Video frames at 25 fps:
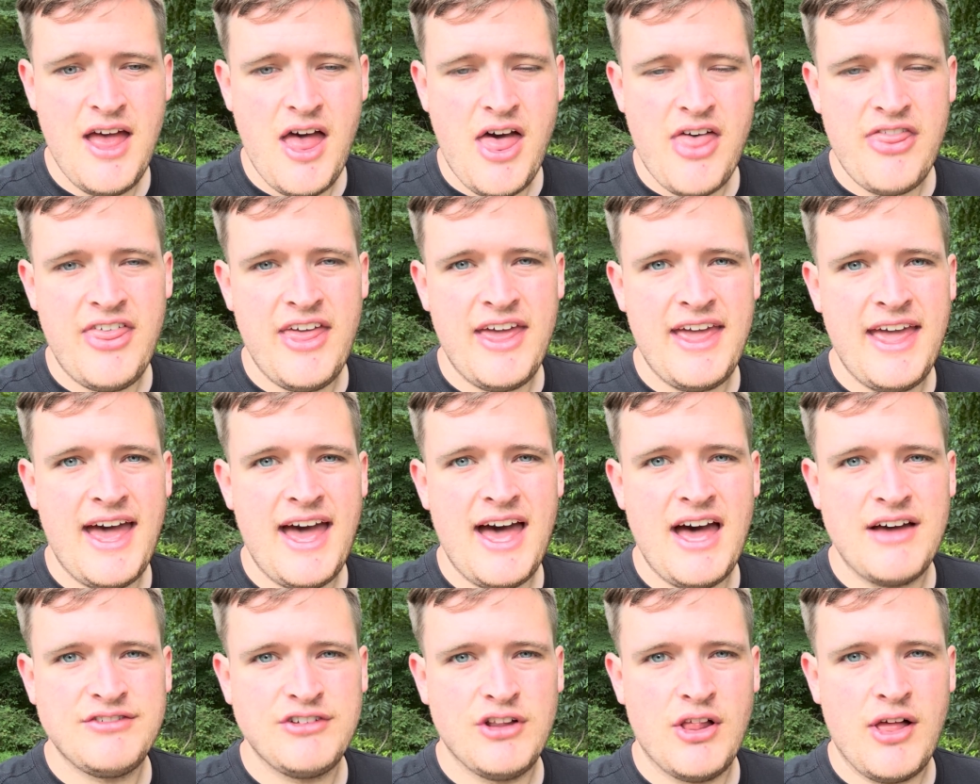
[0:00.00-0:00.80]
They
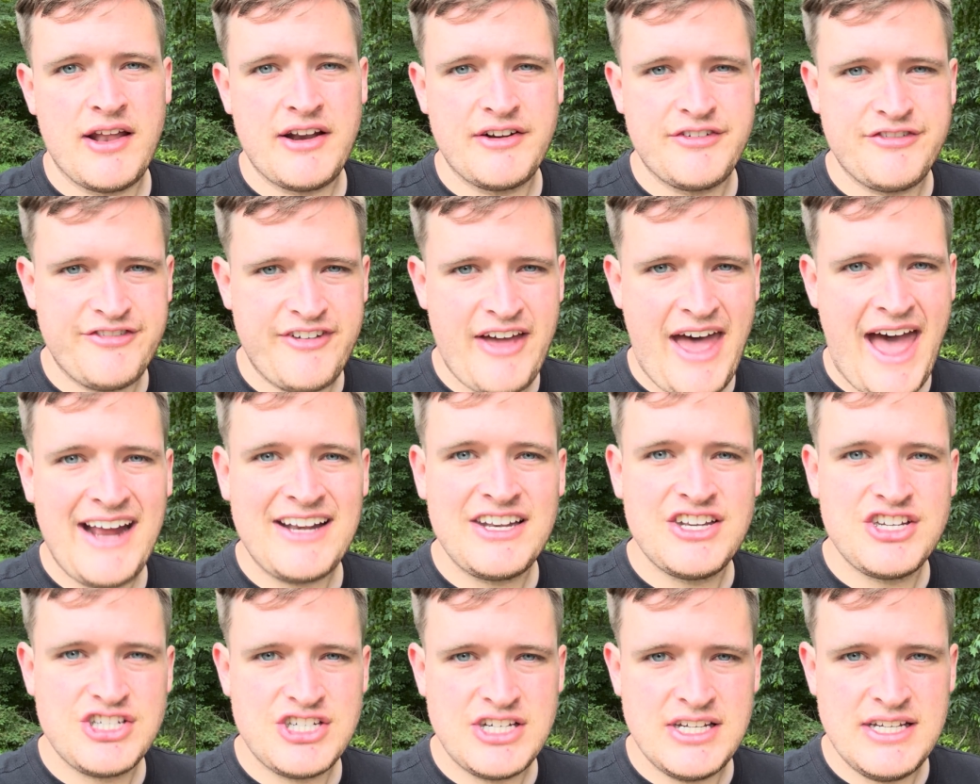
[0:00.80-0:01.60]
have a lot of fact
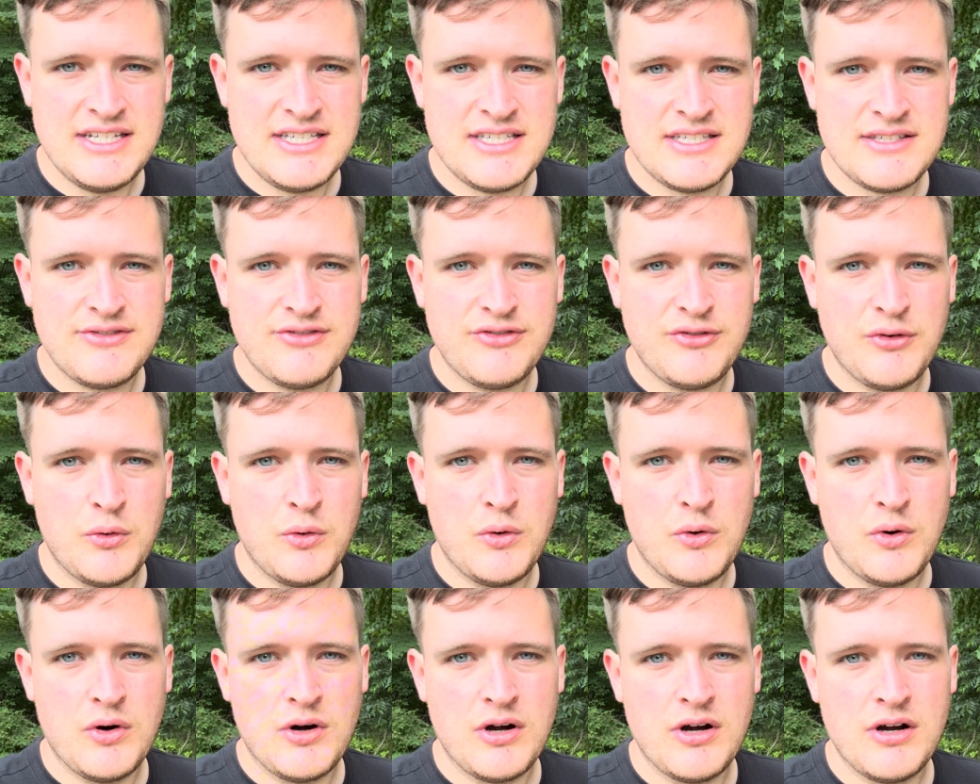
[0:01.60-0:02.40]
sheets
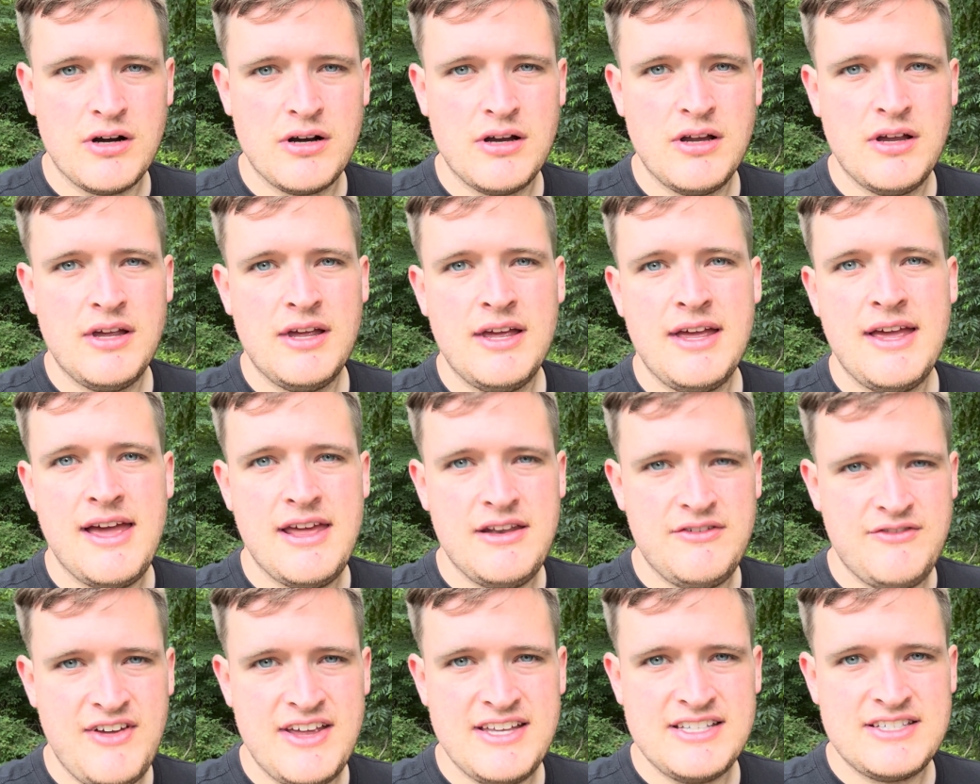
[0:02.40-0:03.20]
for
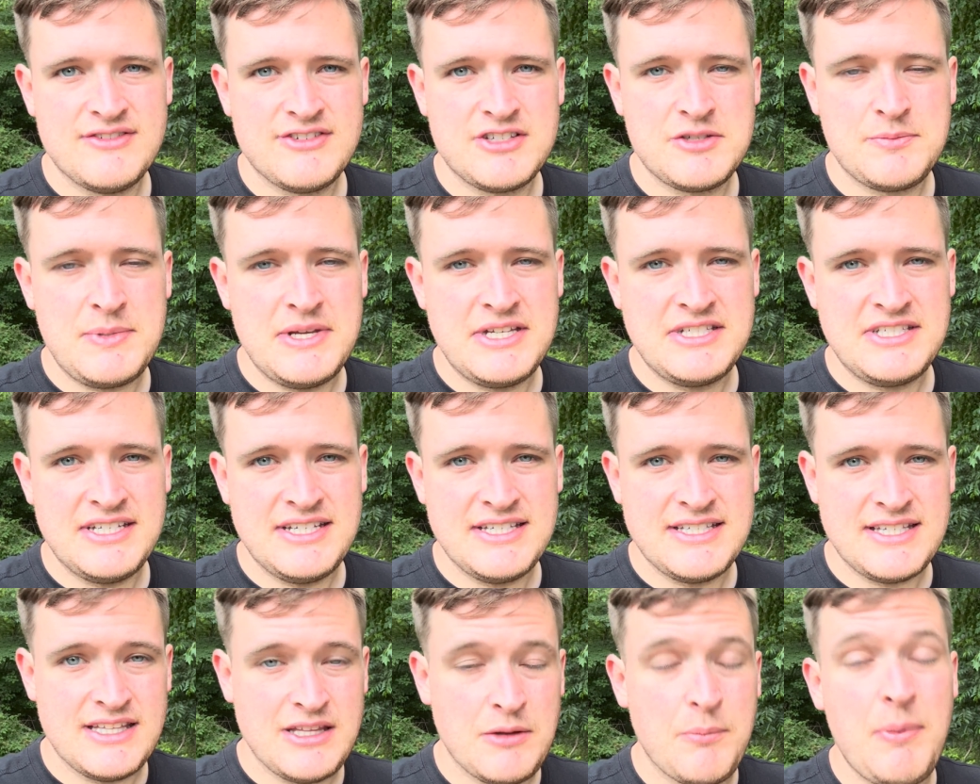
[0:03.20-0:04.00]
invasive
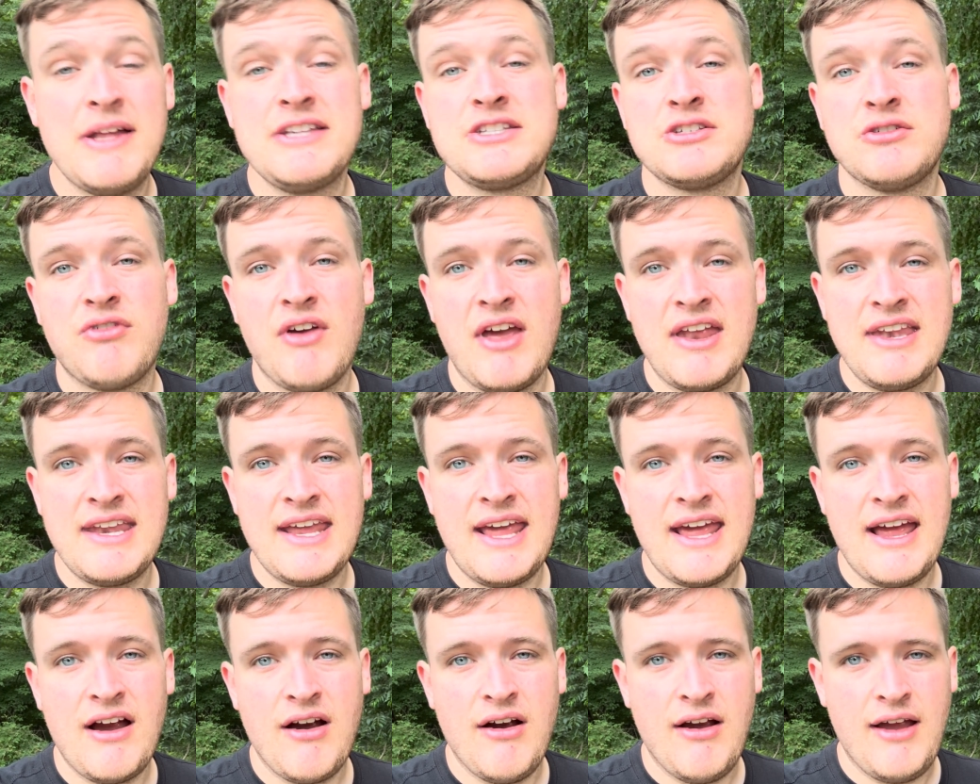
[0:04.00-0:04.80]
species in the Pennsylvania
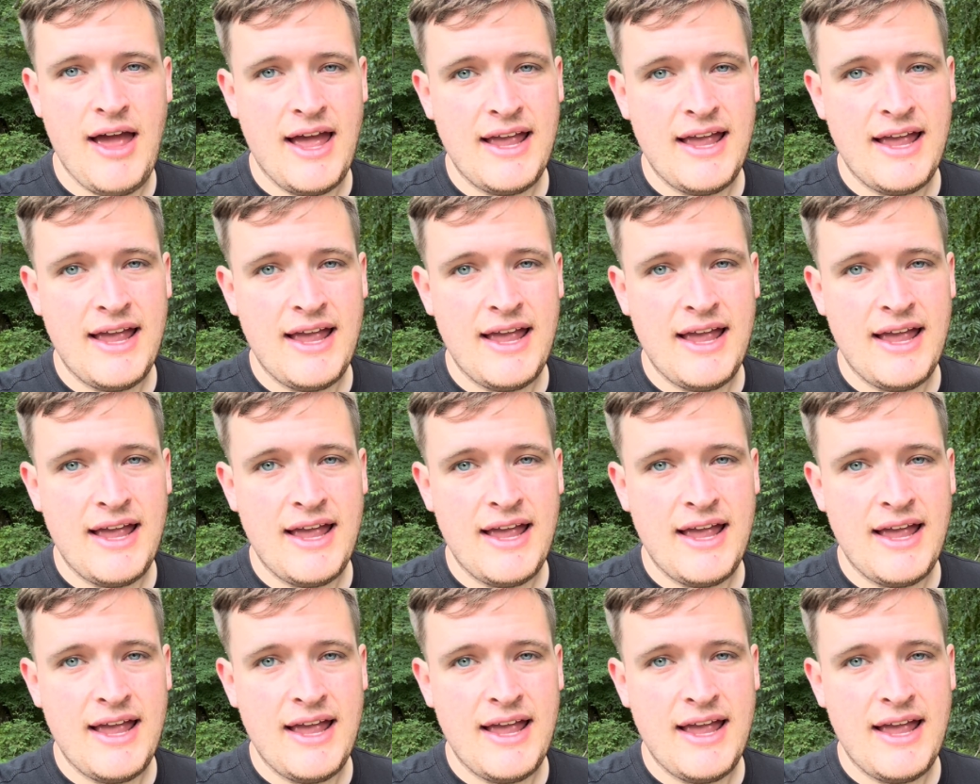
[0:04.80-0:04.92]
area.